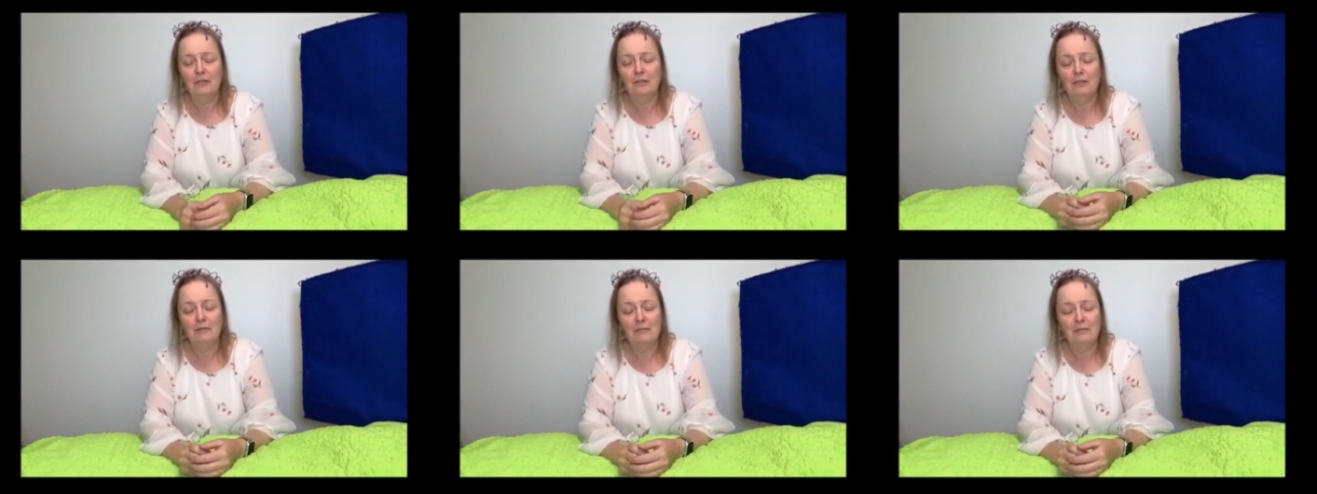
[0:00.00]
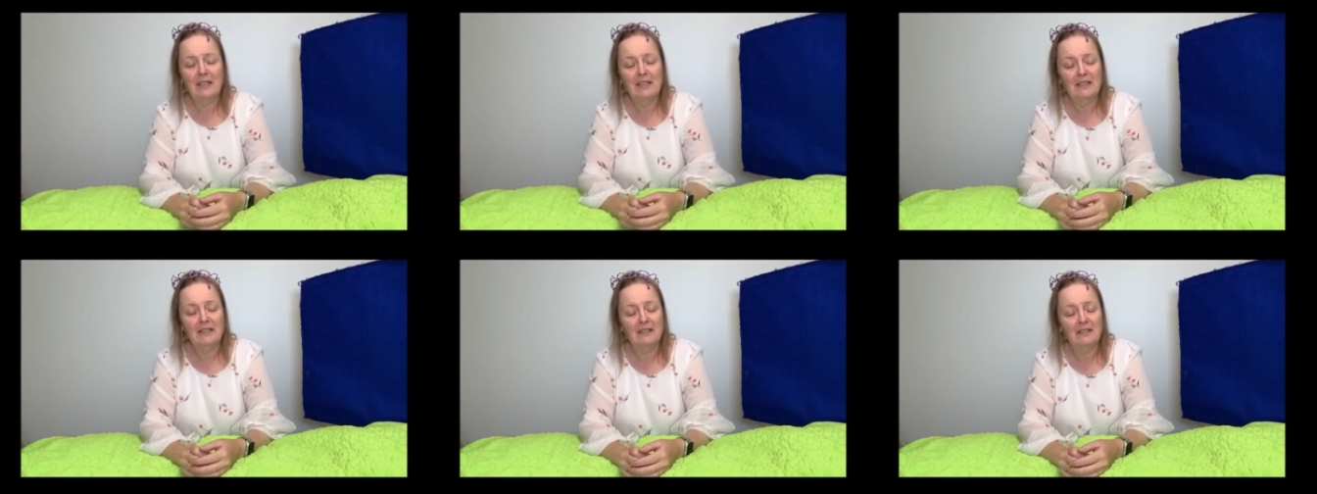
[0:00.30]

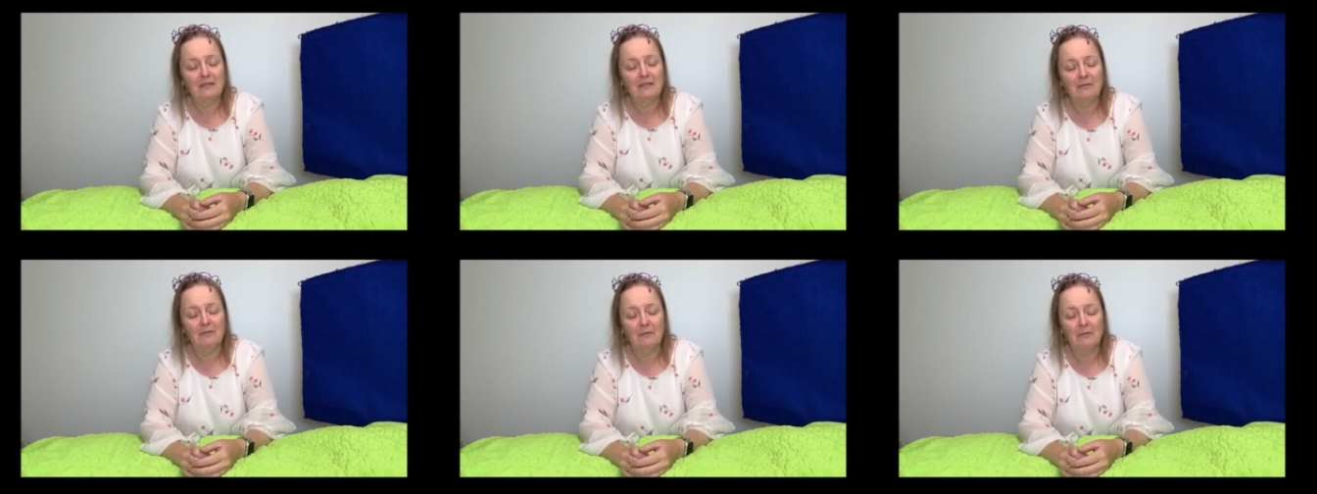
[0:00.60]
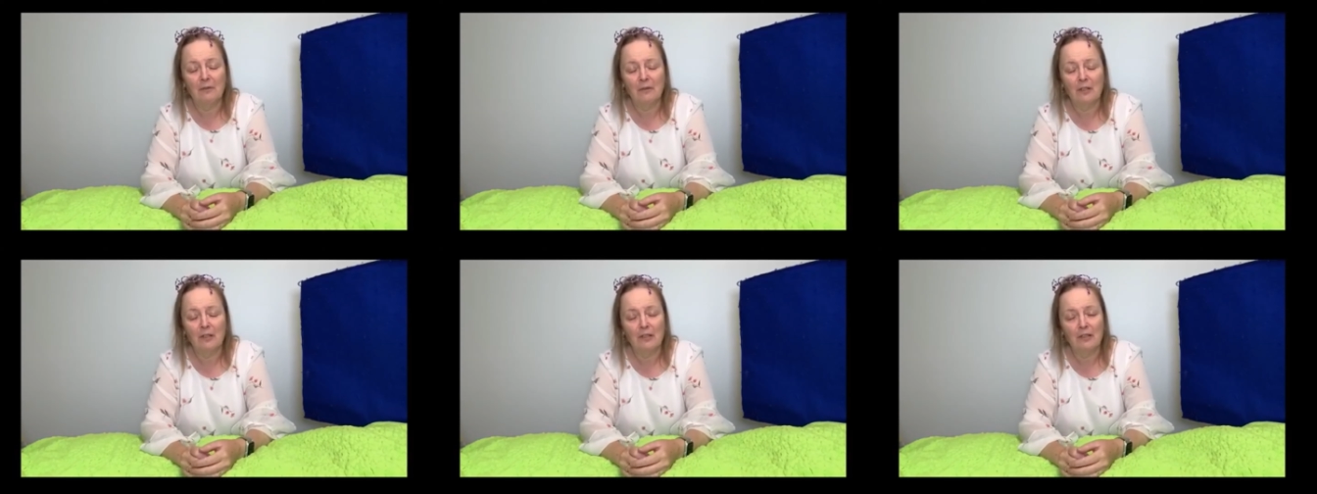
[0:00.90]
mean the
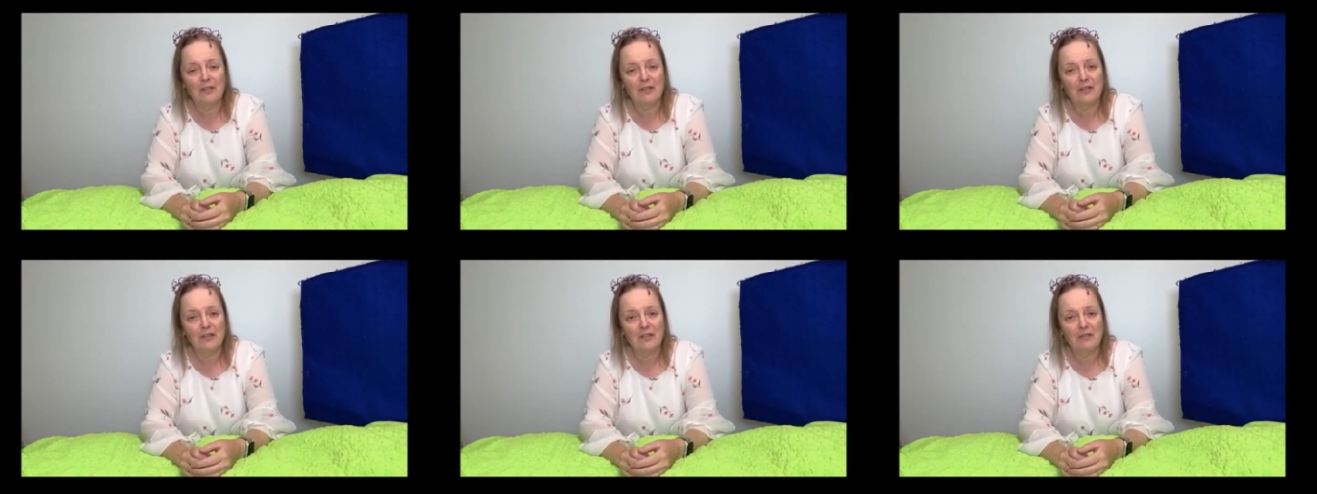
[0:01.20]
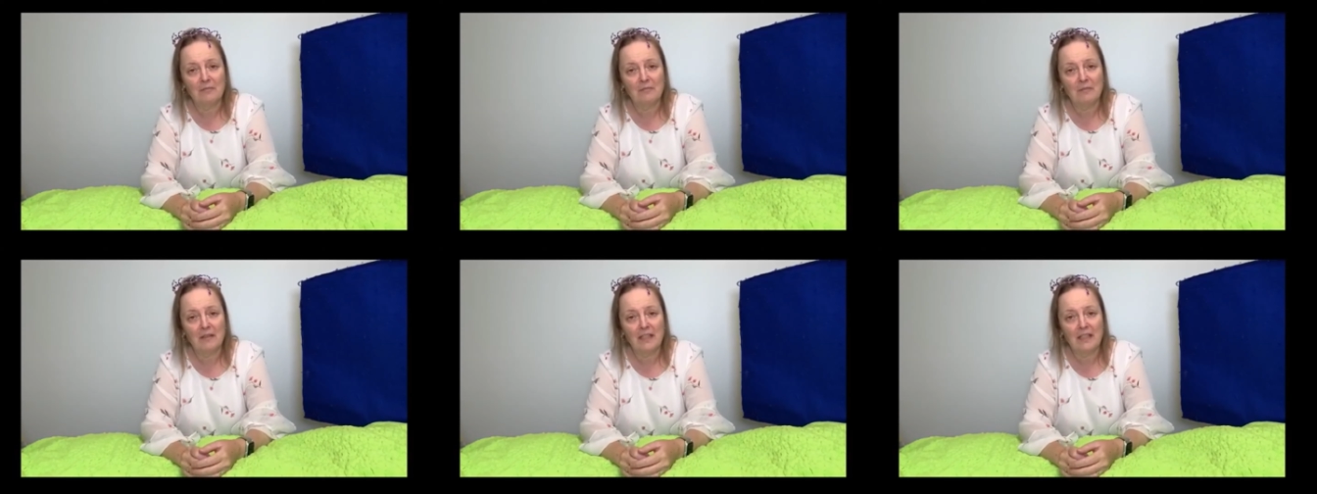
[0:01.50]
world to
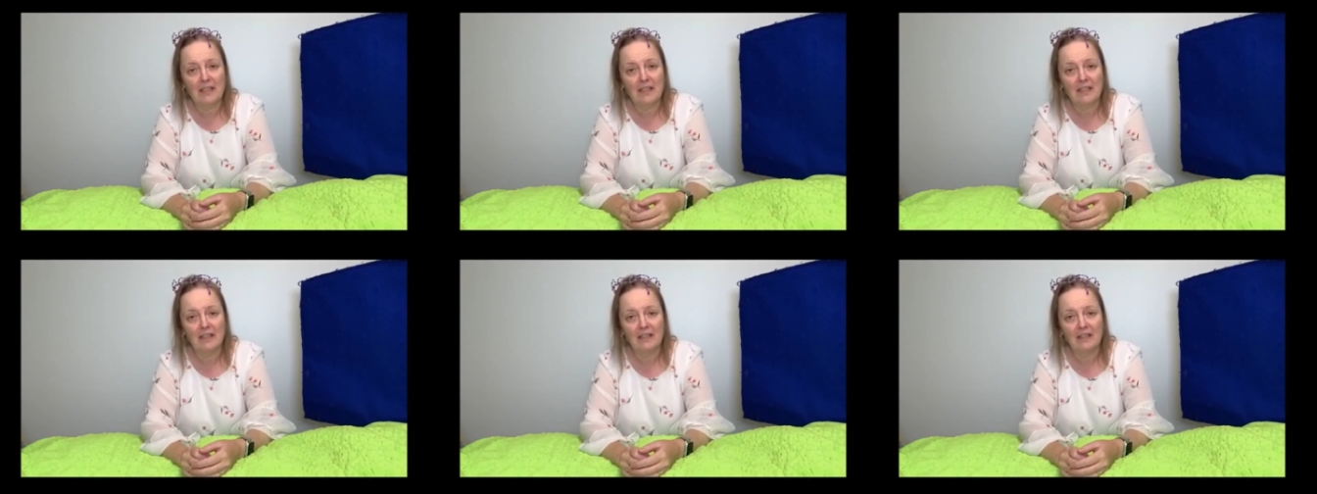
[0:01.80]
me.